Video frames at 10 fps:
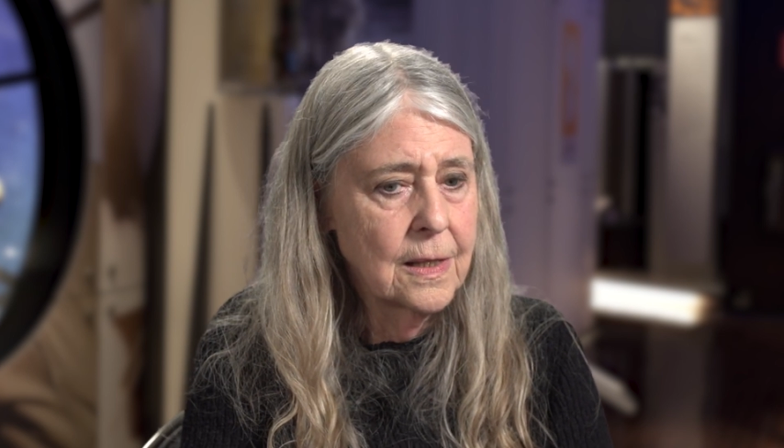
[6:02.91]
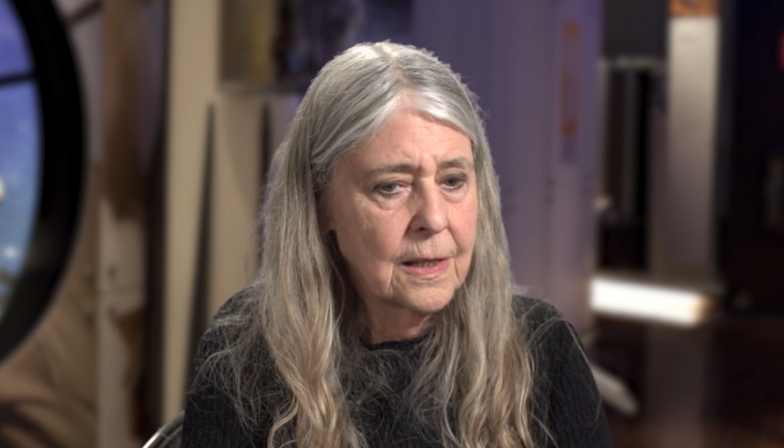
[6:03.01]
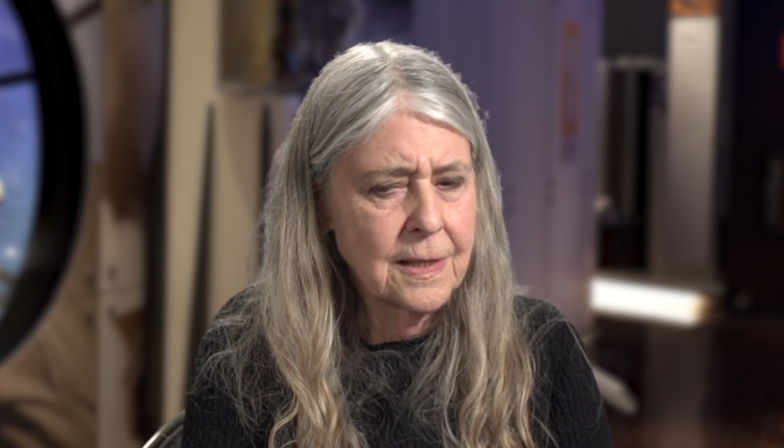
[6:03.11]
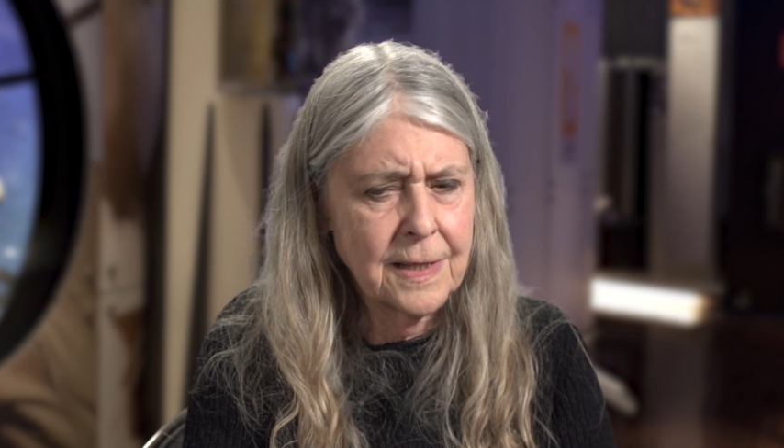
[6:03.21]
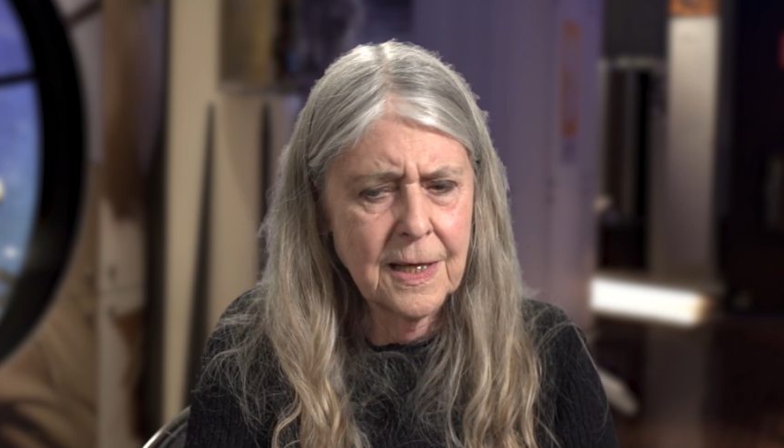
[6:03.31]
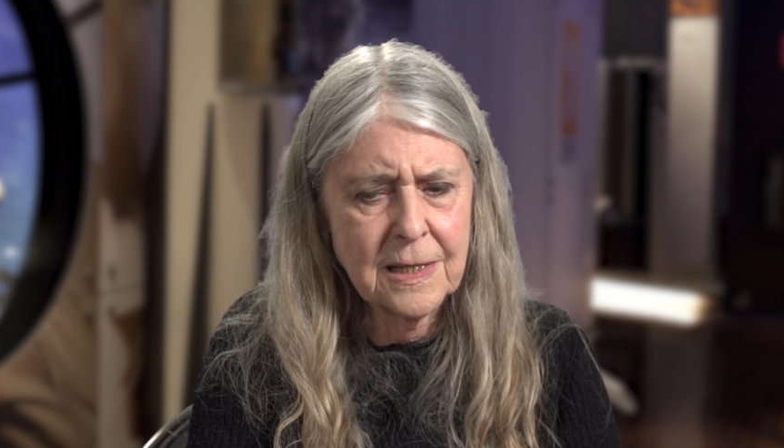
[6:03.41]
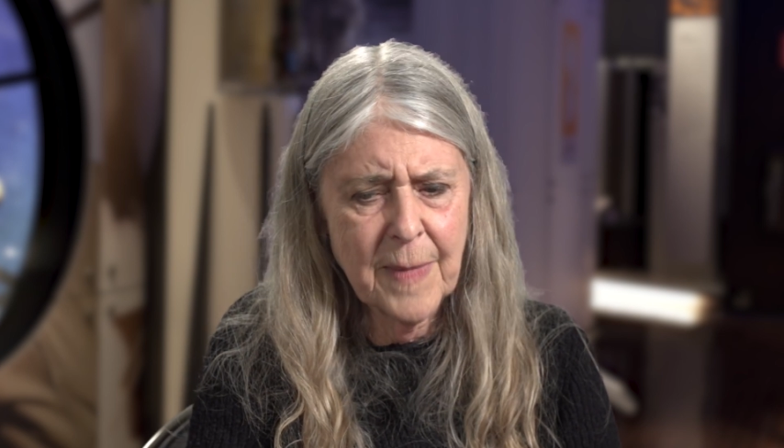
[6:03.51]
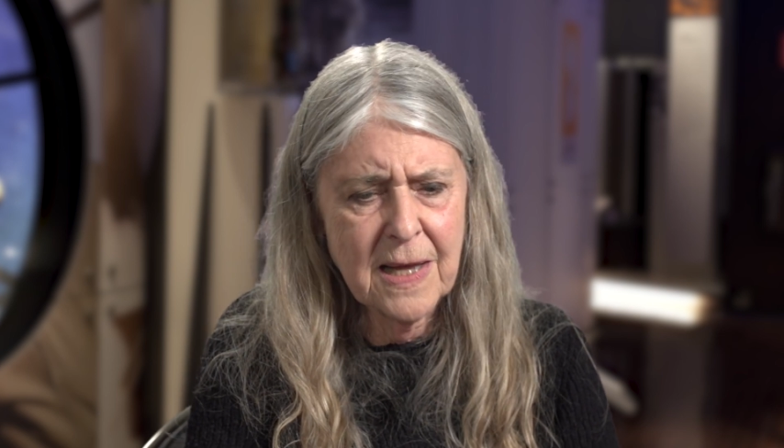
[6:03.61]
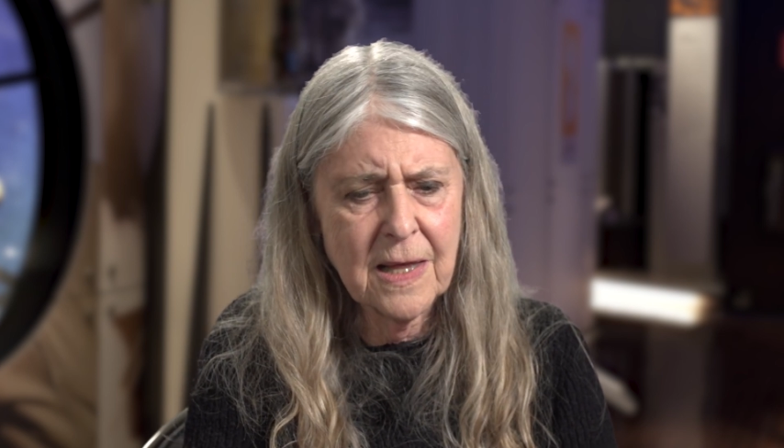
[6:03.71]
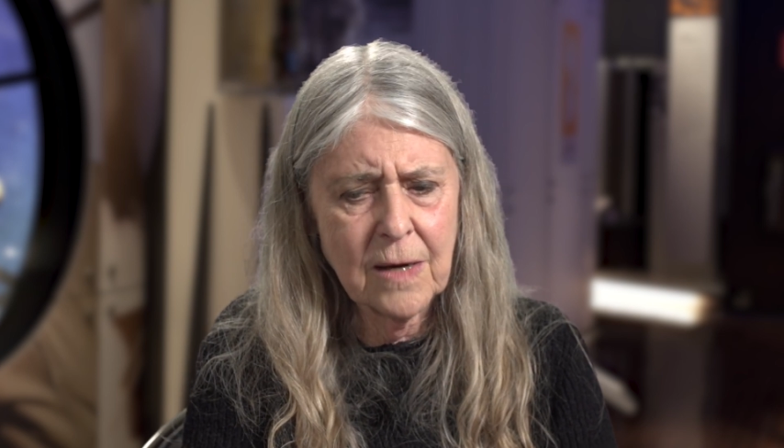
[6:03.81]
Because kids
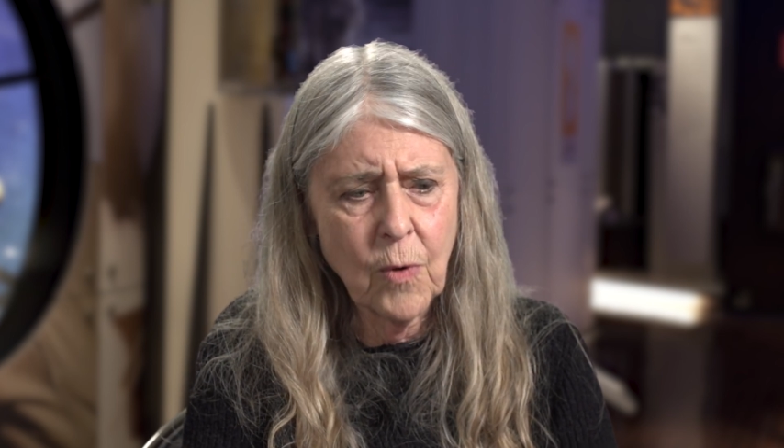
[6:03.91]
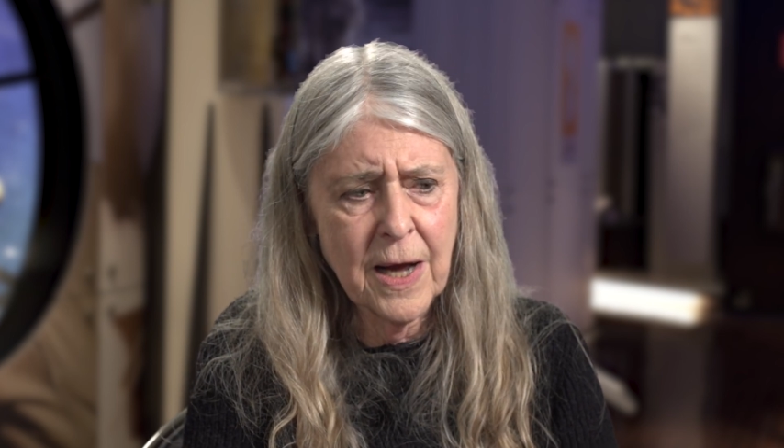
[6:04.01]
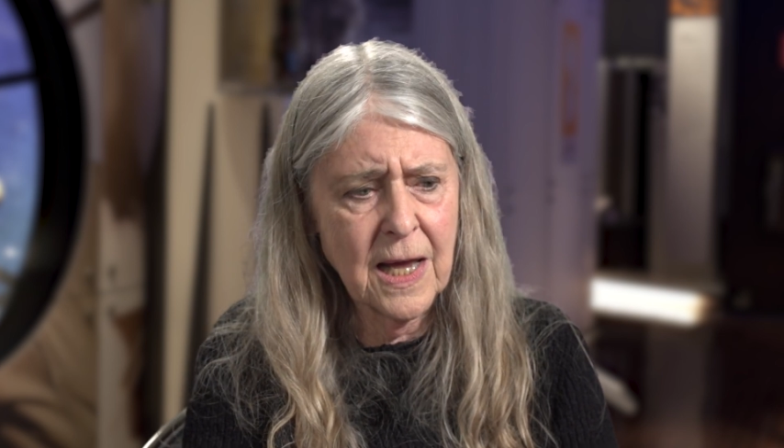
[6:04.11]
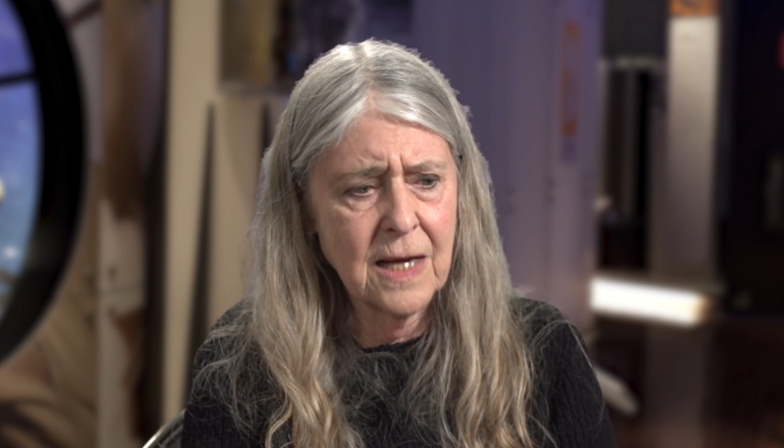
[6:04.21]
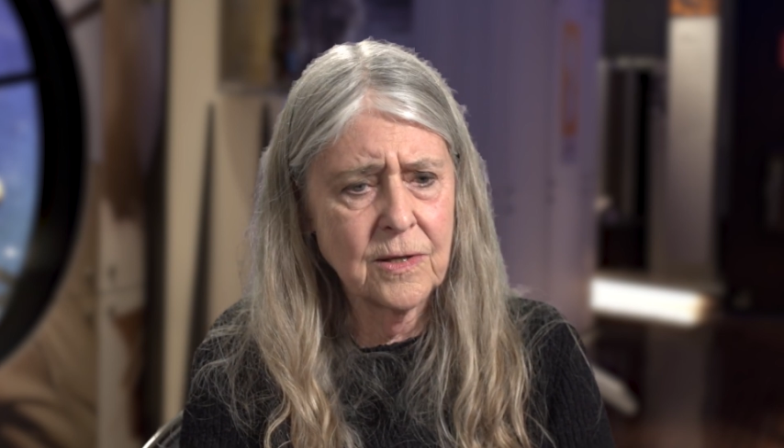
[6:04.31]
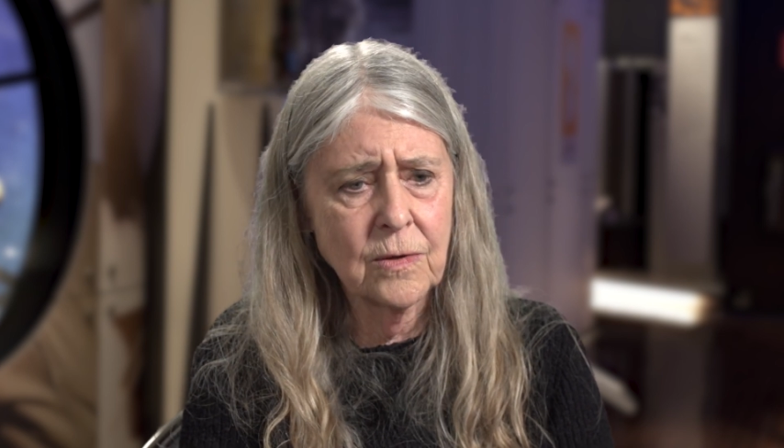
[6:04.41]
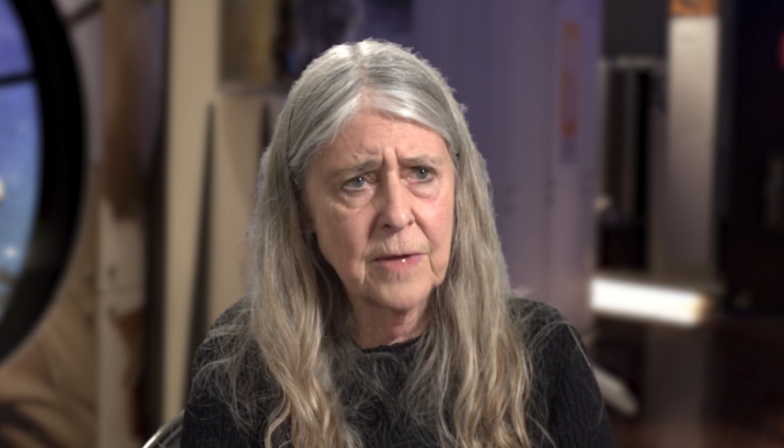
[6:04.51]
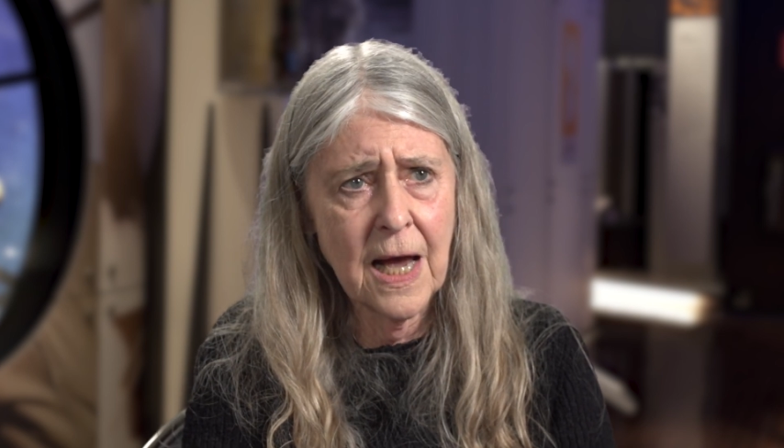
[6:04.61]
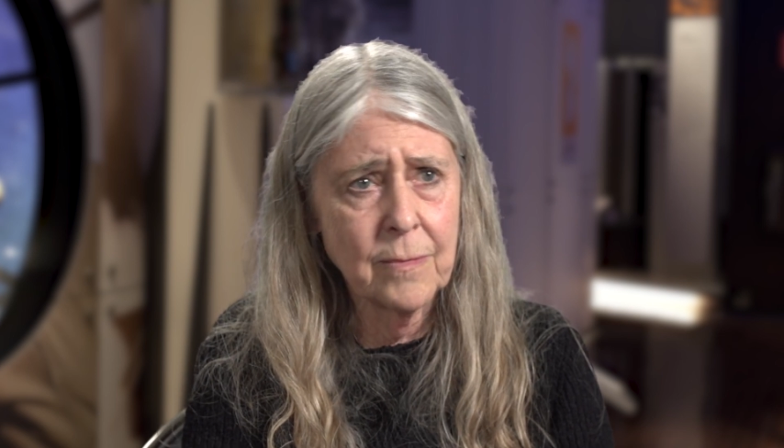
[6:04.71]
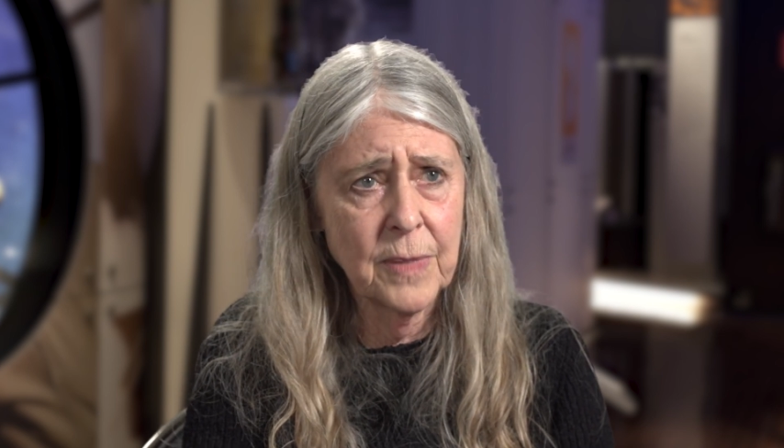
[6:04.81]
might think, well, I can't do
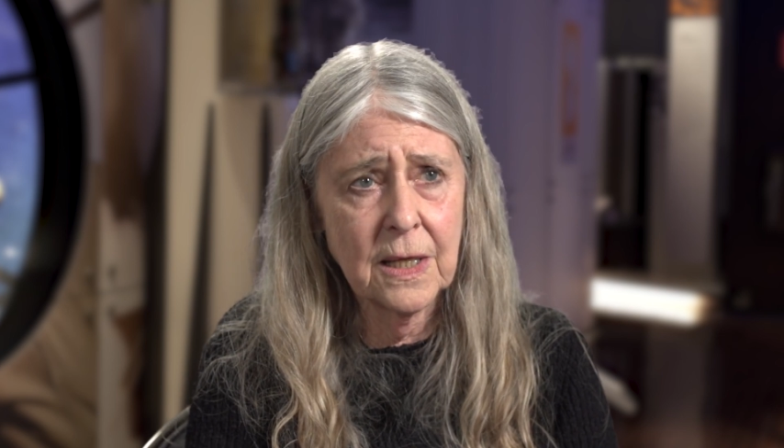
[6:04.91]
that